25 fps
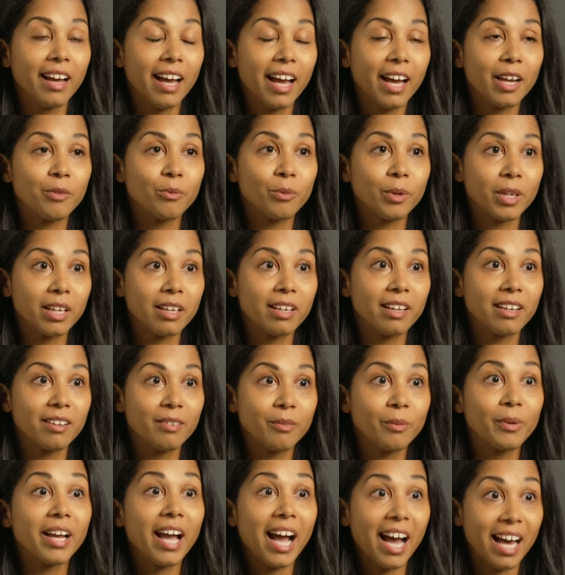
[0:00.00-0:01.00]
and we,
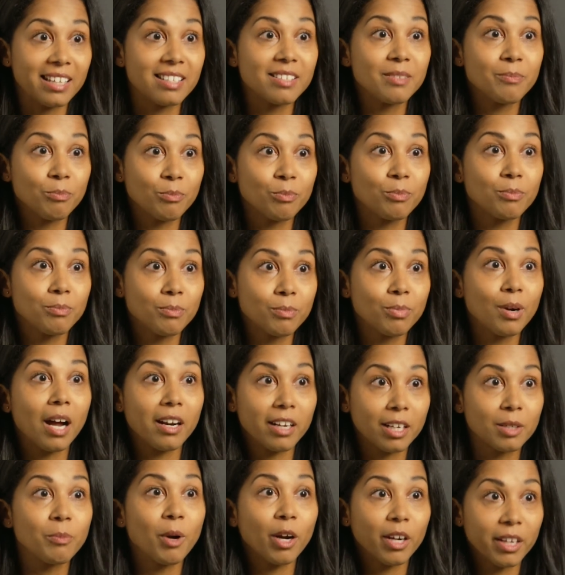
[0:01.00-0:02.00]
we had
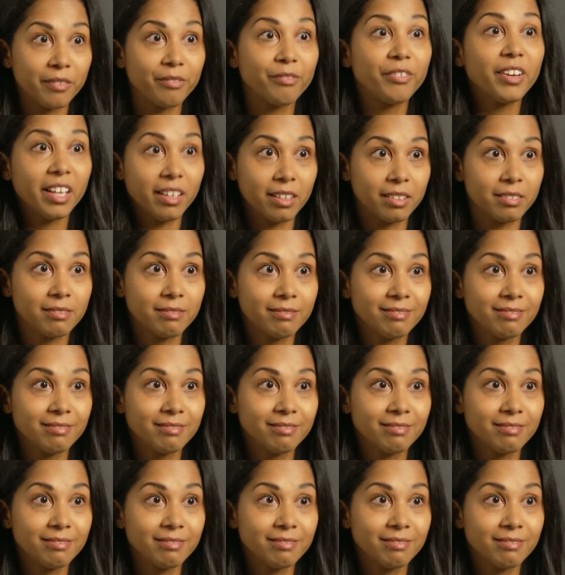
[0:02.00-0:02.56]
product market fit.